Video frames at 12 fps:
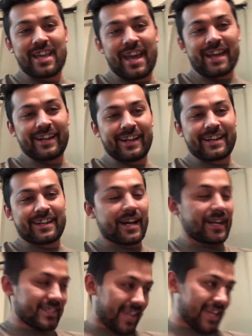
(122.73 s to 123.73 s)
had
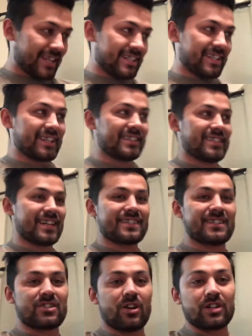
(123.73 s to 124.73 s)
Icons and
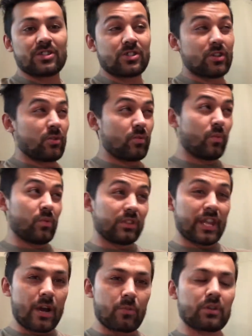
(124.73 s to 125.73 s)
DSXs also
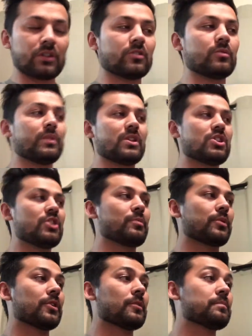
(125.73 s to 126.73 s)
that were a little bit
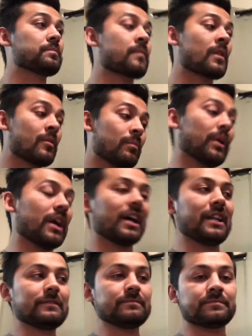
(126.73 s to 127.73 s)
cheaper.
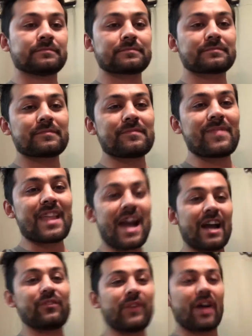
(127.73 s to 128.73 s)
But
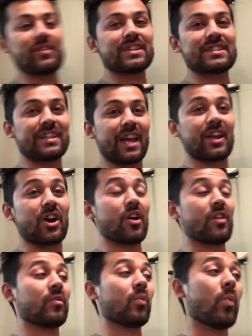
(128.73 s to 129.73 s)
I found a set
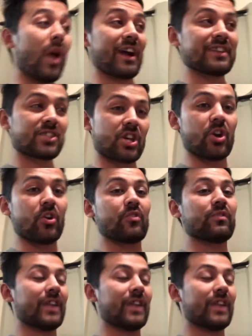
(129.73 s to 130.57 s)
of Wiseco